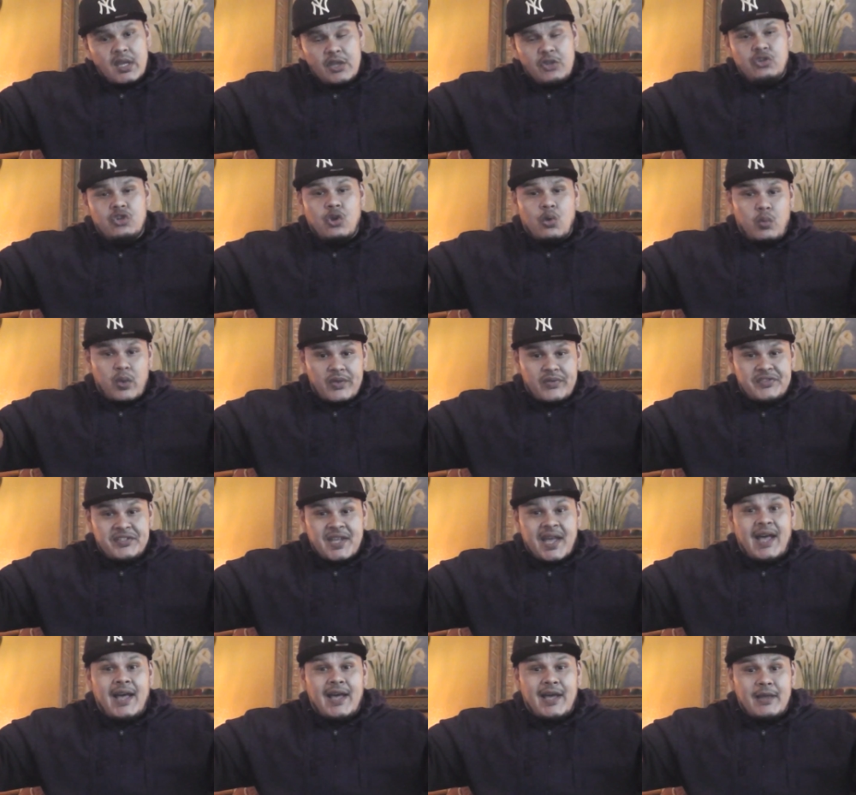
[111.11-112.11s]
You know, with
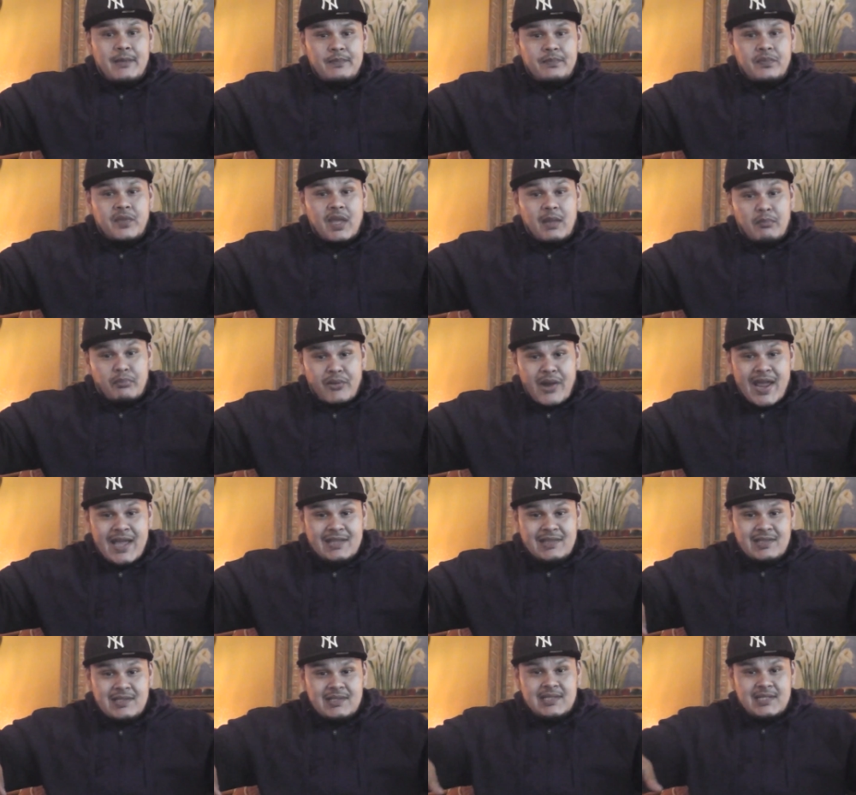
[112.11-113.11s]
time and
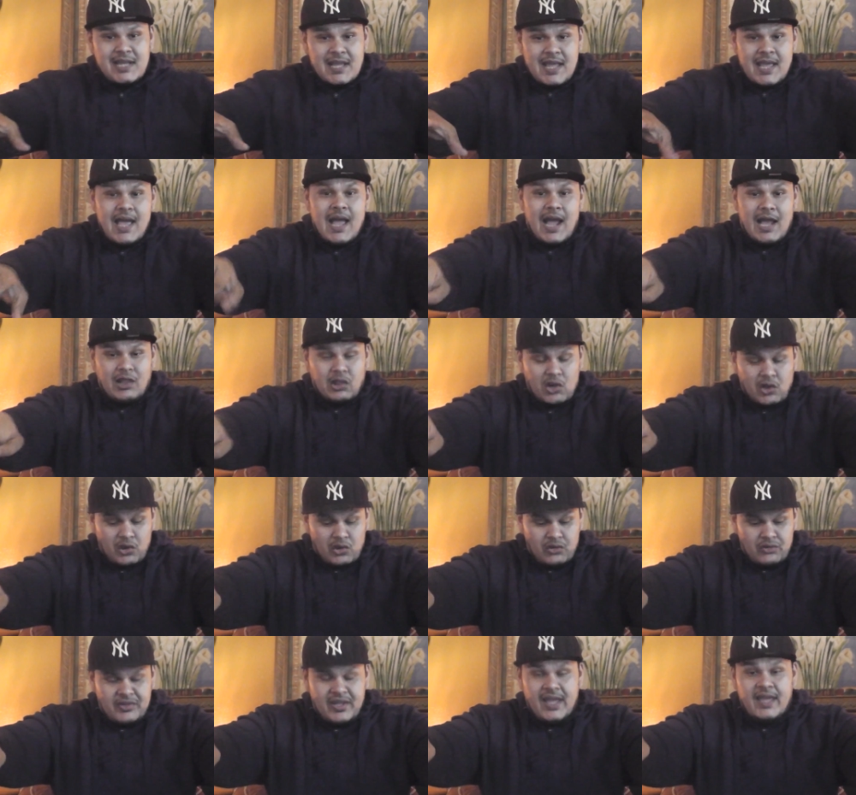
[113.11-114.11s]
practice, I
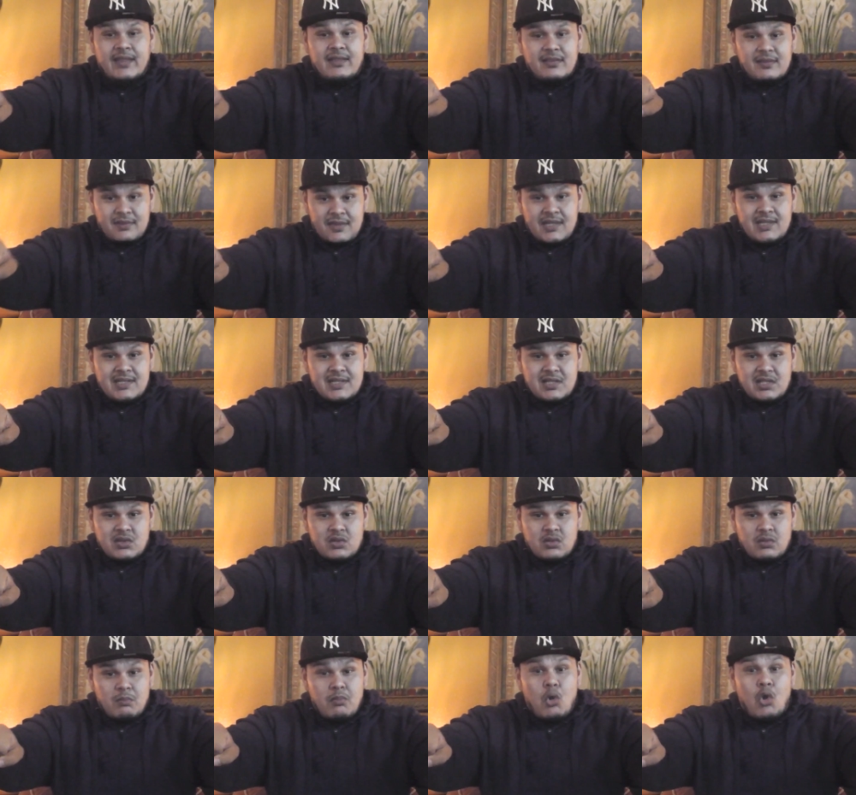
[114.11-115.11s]
learned that this
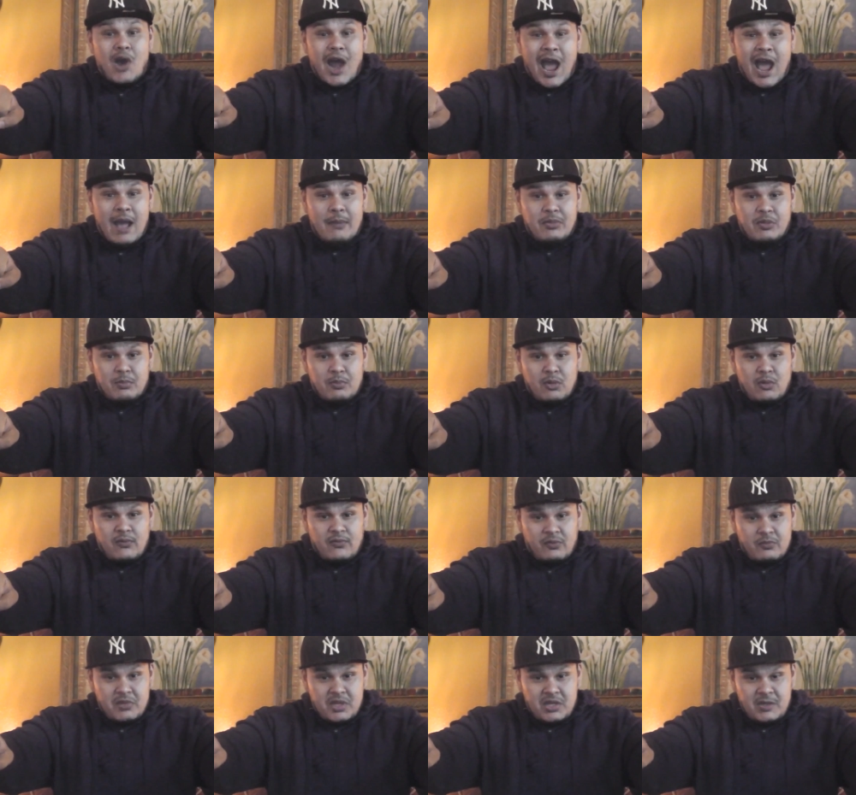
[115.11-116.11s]
is more optimal
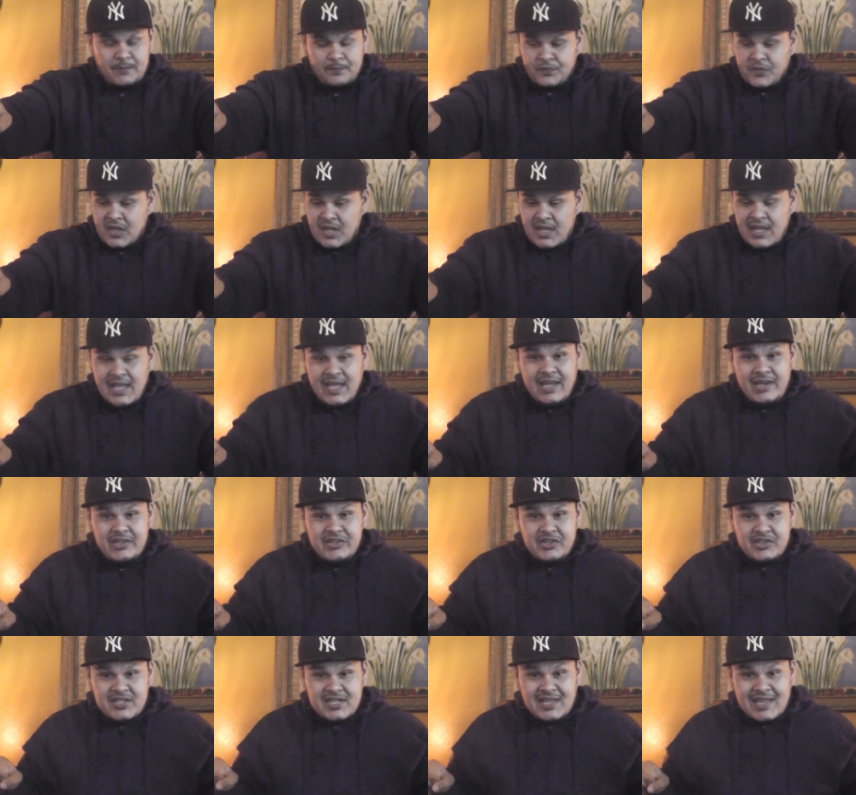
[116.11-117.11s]
for me, and it
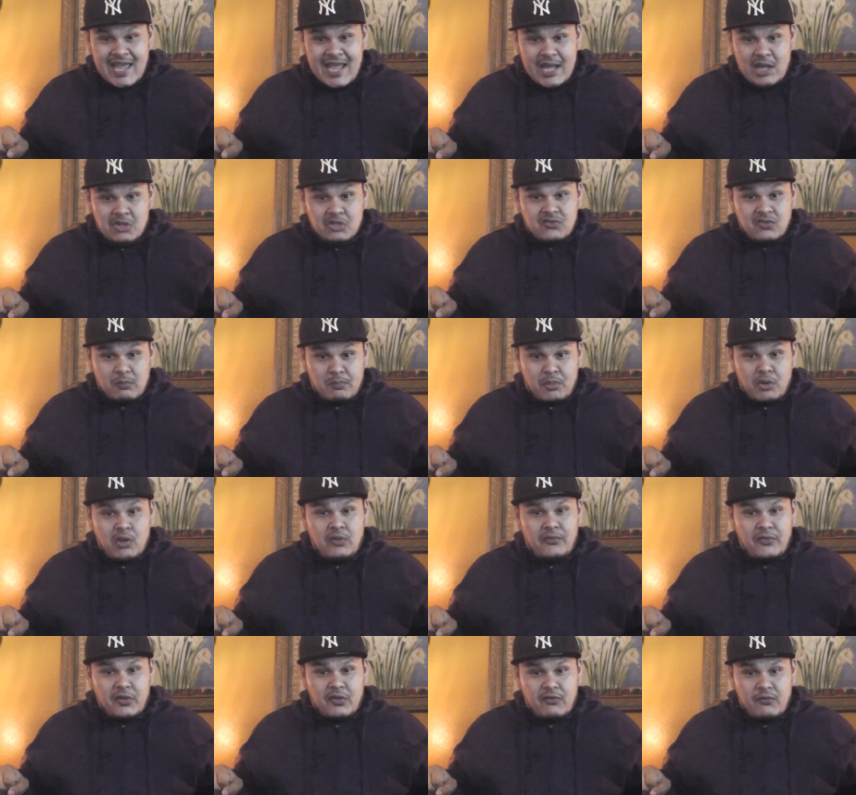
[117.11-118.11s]
just allows for
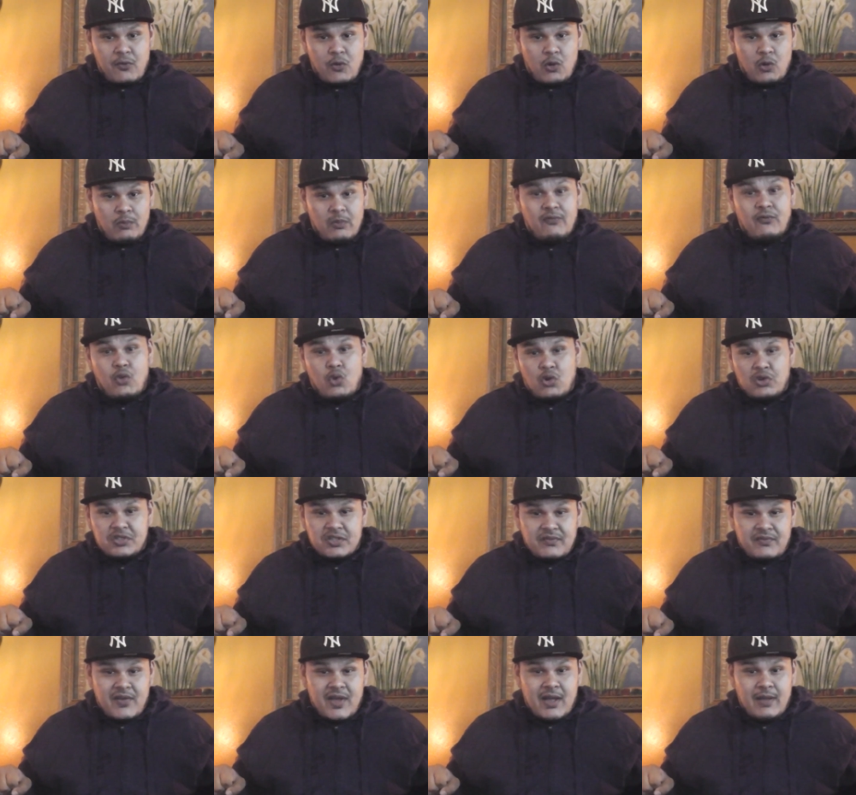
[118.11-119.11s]
perfect form. Of course,
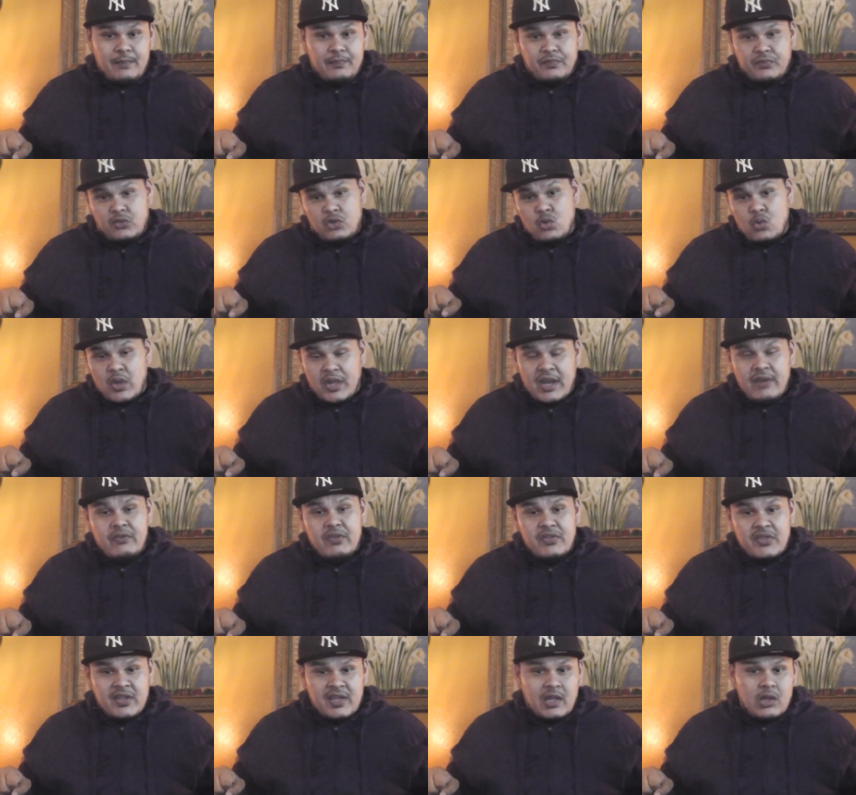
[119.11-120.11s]
if I'm doing
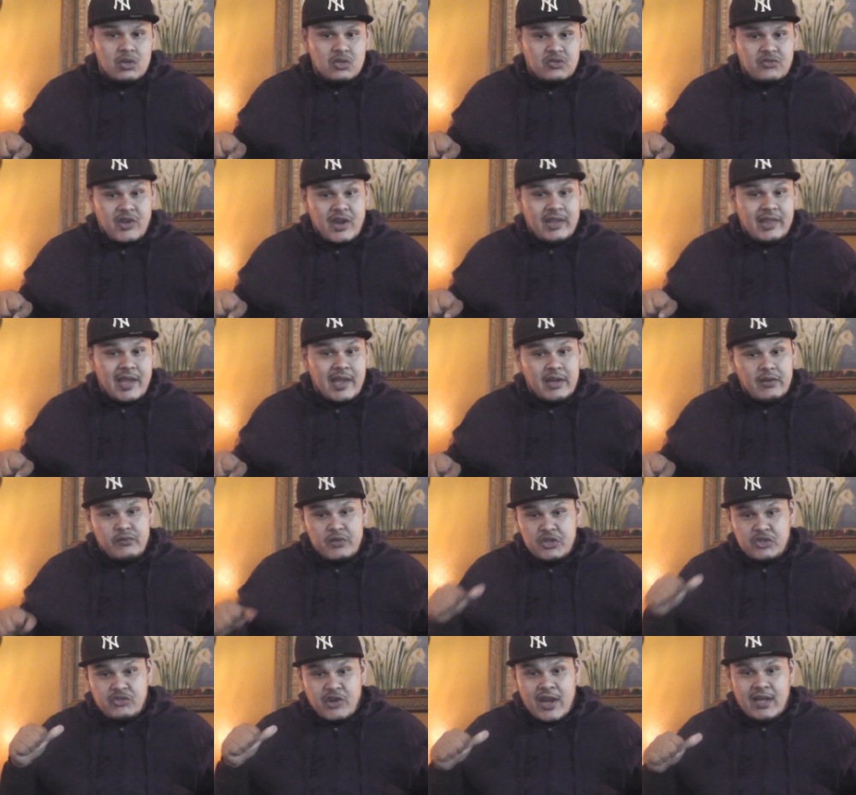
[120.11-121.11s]
everything else right, like
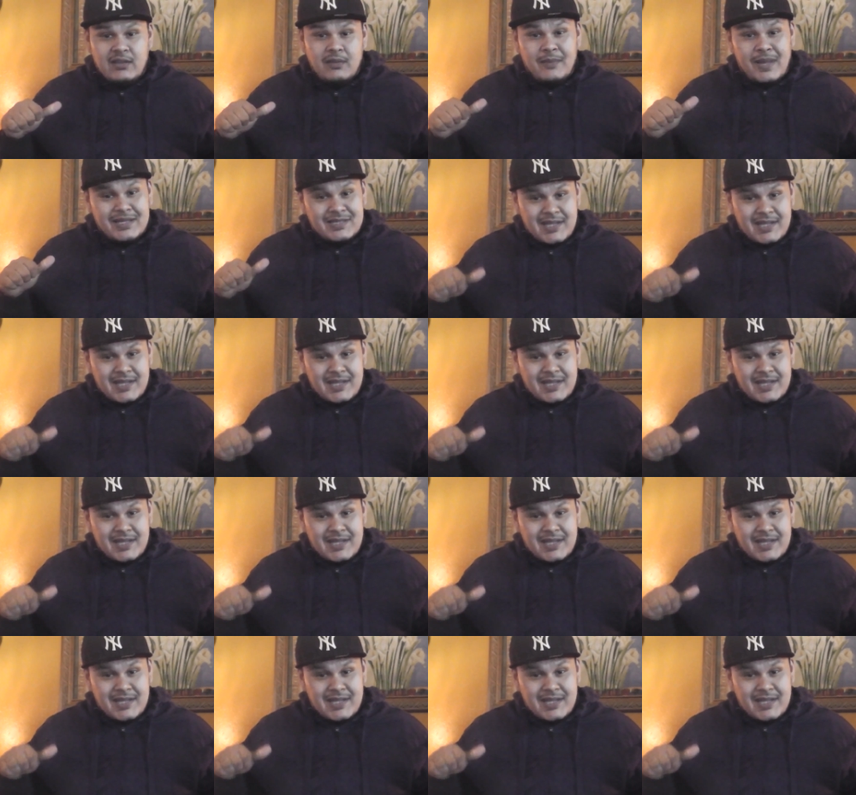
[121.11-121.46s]
retracting my